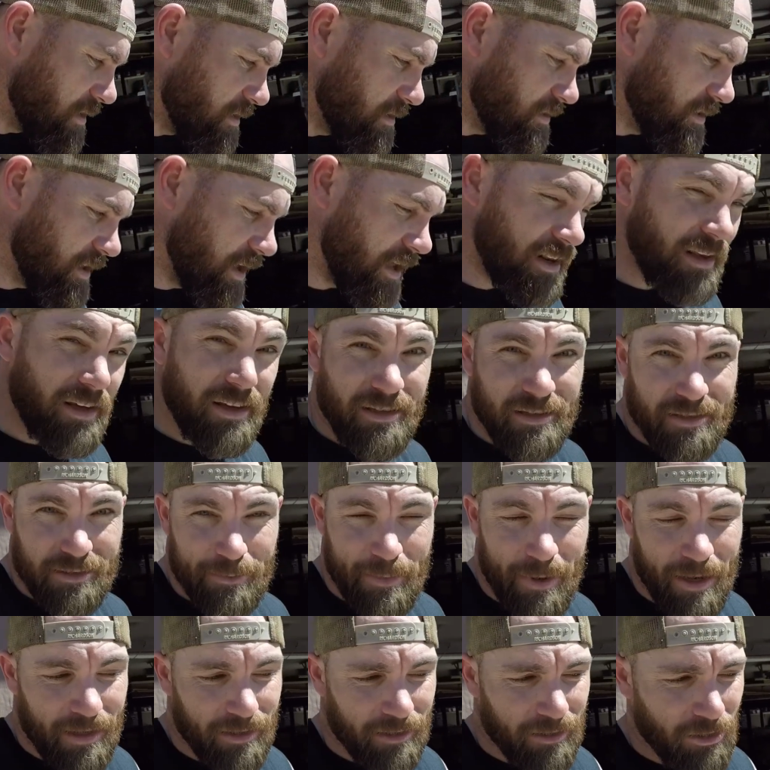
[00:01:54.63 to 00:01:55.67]

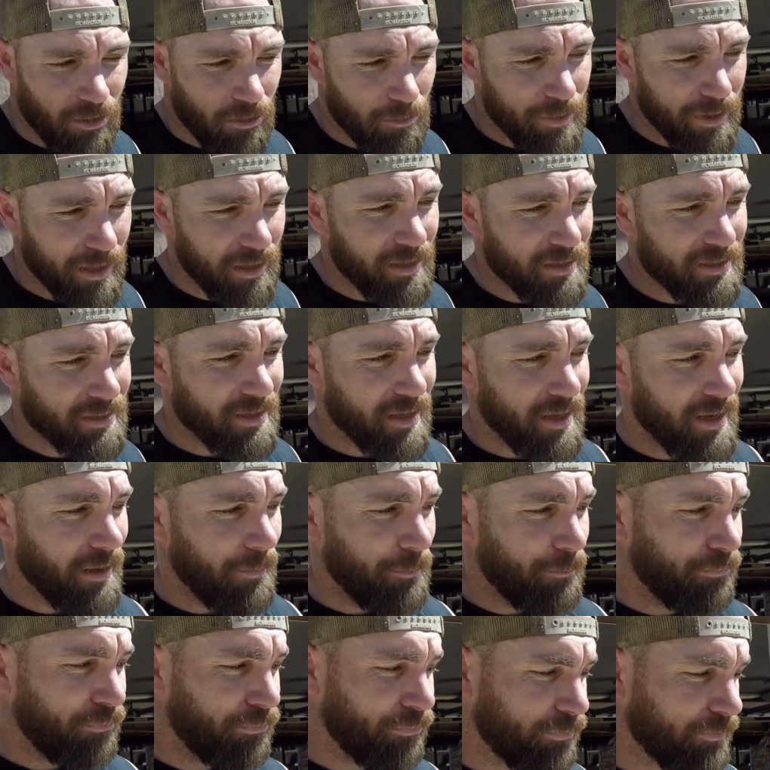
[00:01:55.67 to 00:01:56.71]
expand a little bit is like
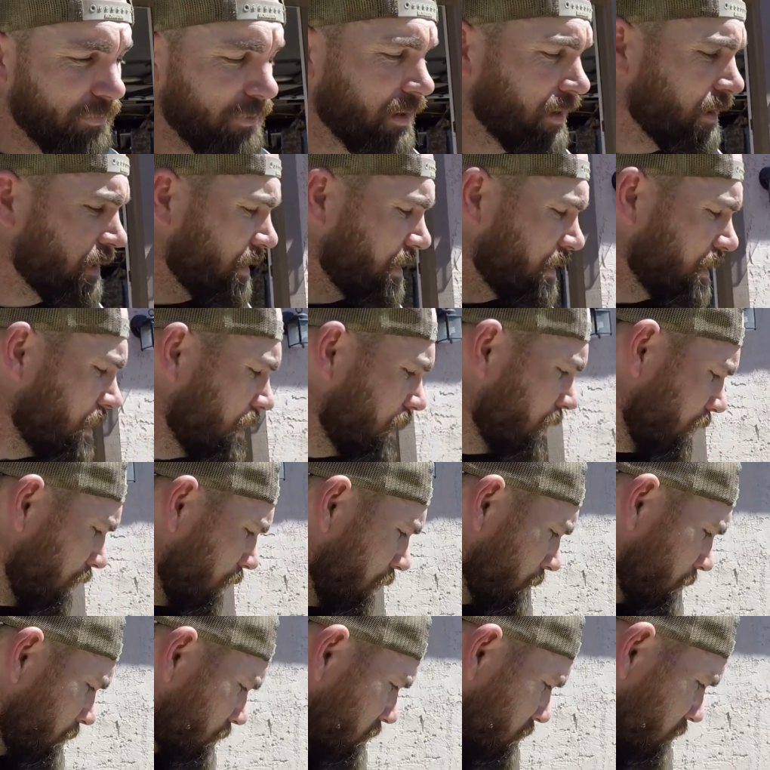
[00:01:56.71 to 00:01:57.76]

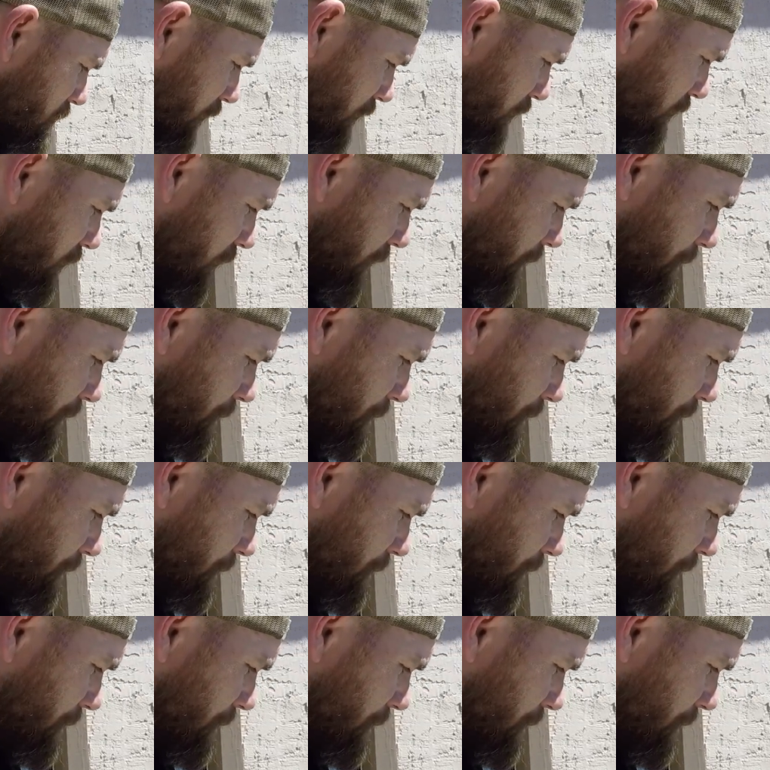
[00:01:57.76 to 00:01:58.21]
almost nothing.